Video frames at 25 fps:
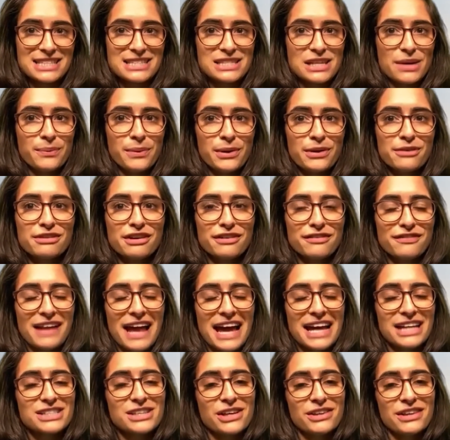so we'll
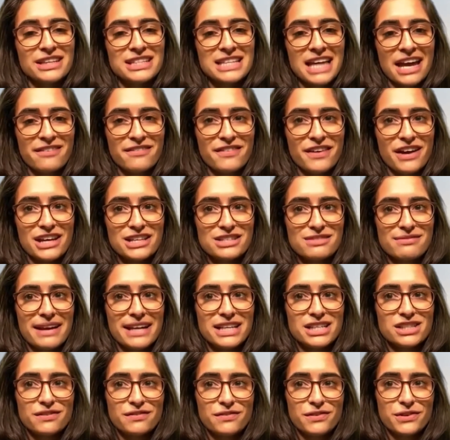reflect on the diverse
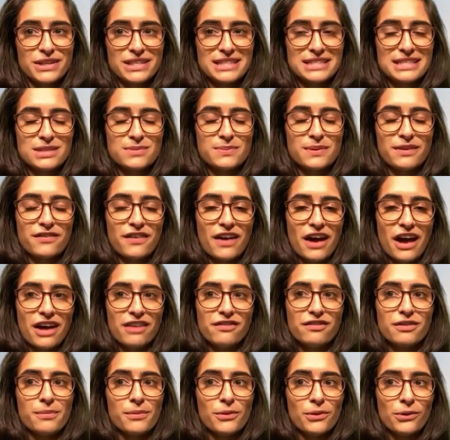range of voices we've heard
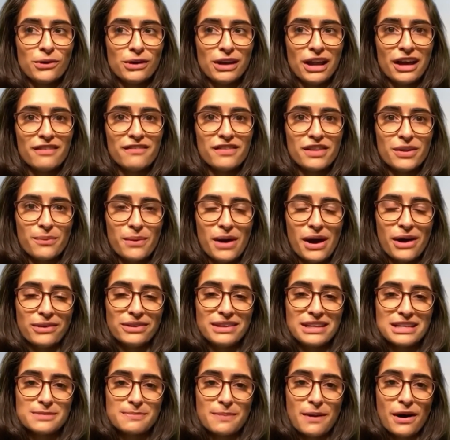from all over the world
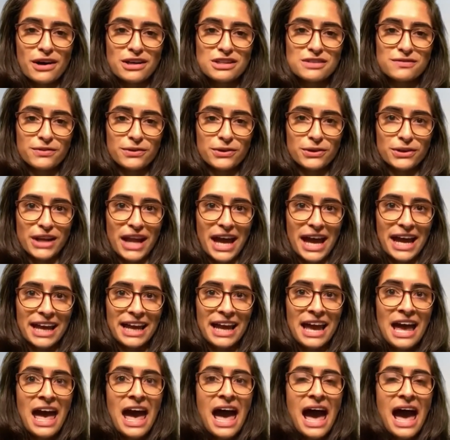this past fortnight